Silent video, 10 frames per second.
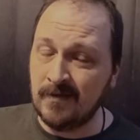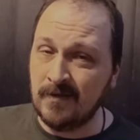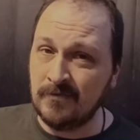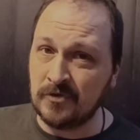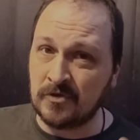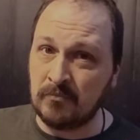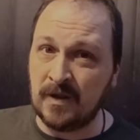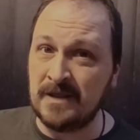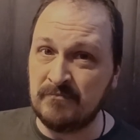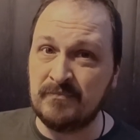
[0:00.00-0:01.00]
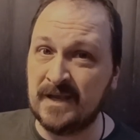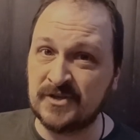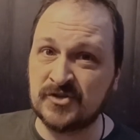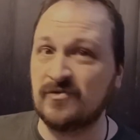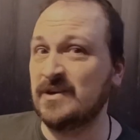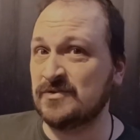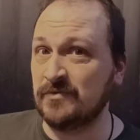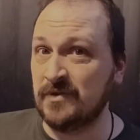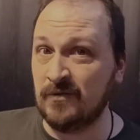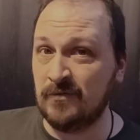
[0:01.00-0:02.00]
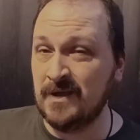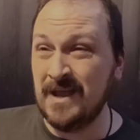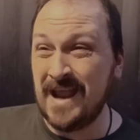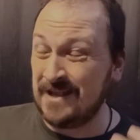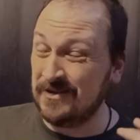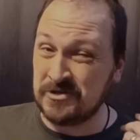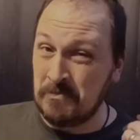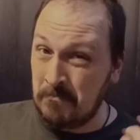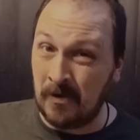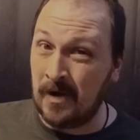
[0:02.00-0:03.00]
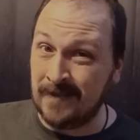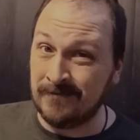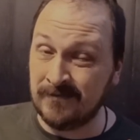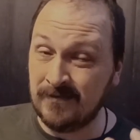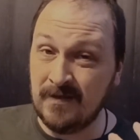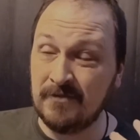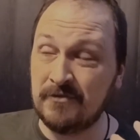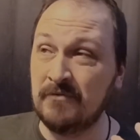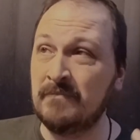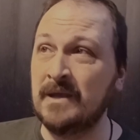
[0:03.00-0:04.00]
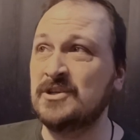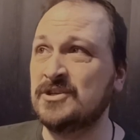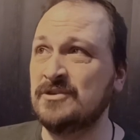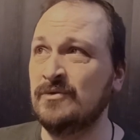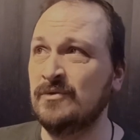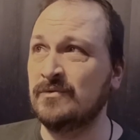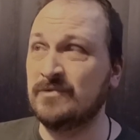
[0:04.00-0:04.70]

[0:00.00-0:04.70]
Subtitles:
that can play the biggest tricks on you, and it's your mind that makes you